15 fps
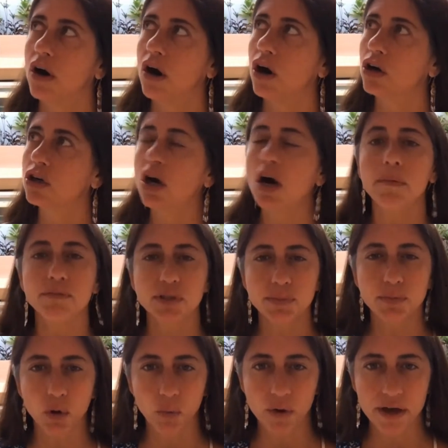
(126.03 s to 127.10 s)
are
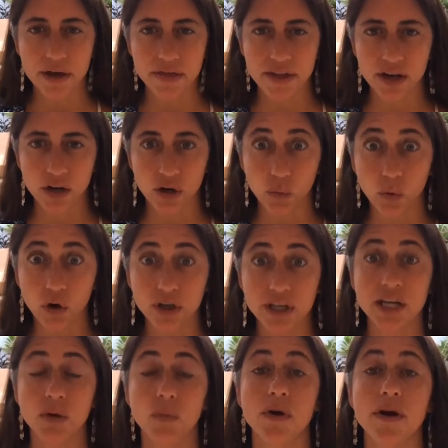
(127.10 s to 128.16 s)
comfortable with and are
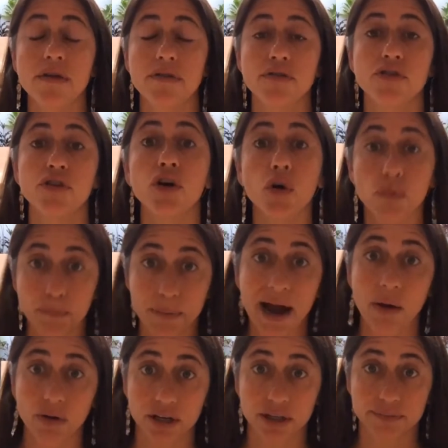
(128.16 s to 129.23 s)
working with your own
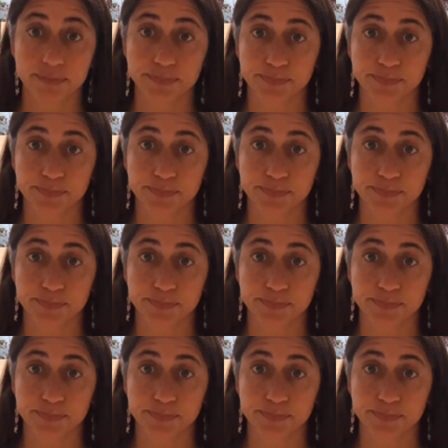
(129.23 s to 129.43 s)
power.